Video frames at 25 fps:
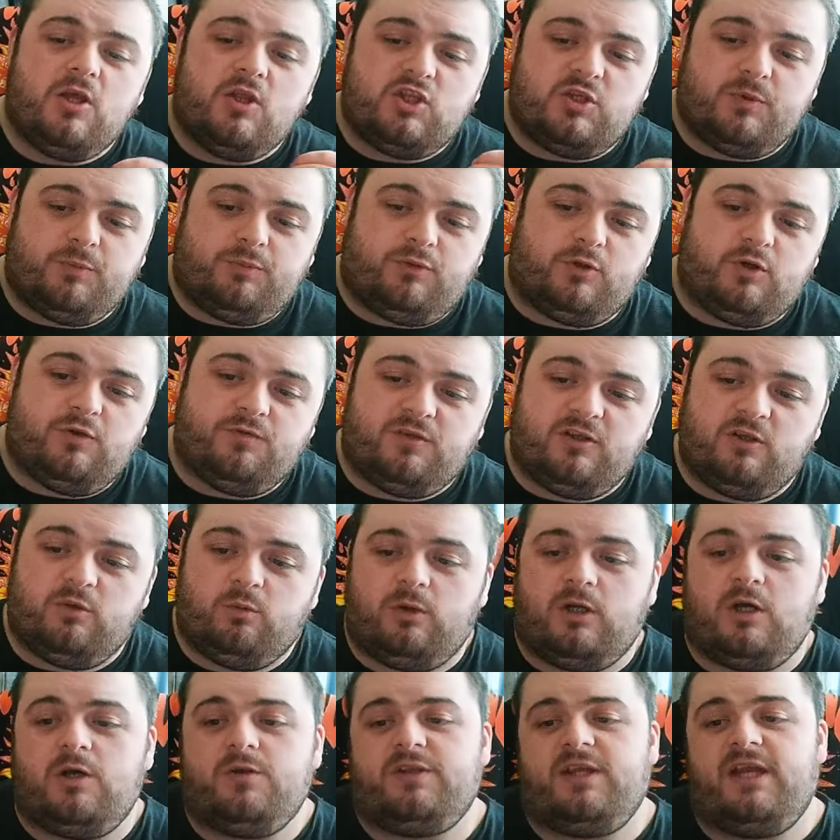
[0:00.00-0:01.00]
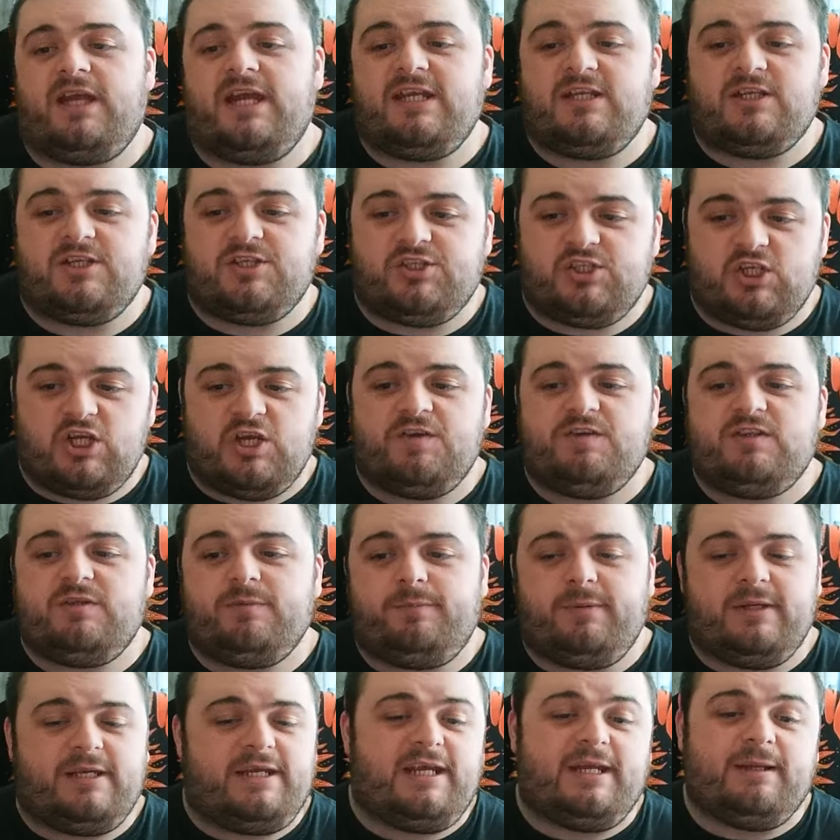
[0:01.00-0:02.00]
to prove to the world that he deserved to
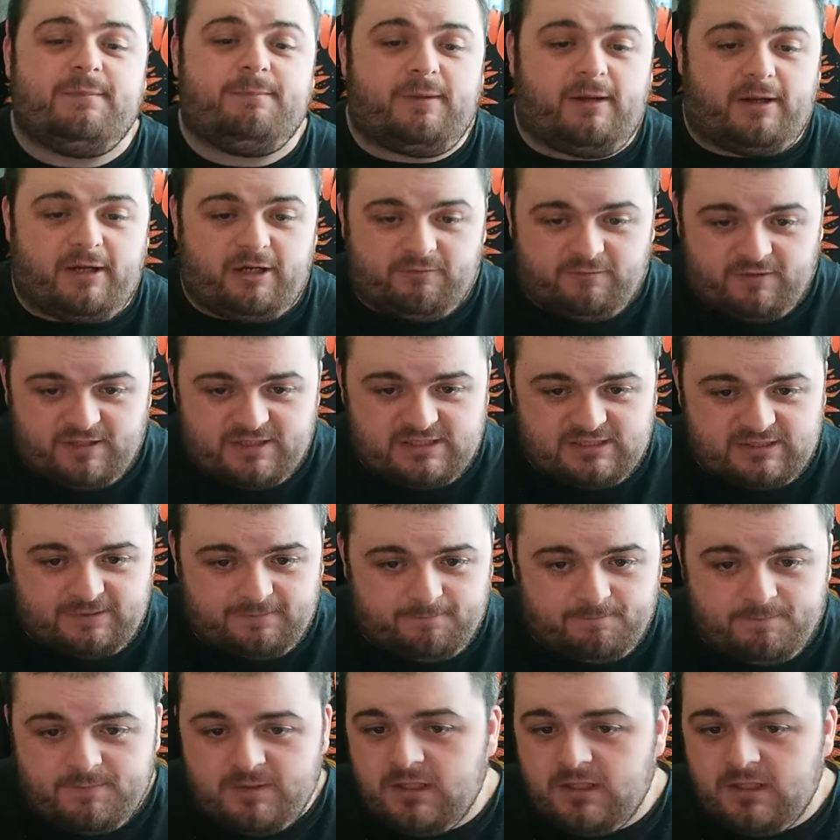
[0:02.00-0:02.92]
be in Barrie Wrestling.